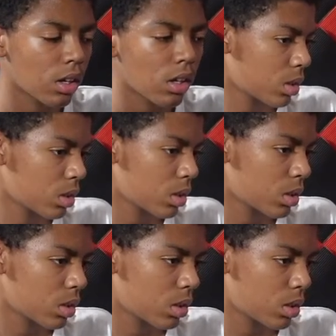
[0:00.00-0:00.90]

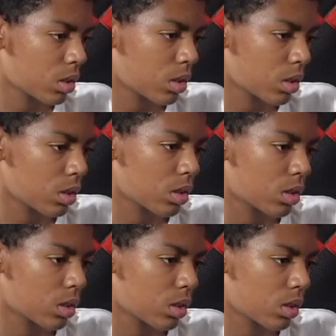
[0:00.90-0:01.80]
(silence)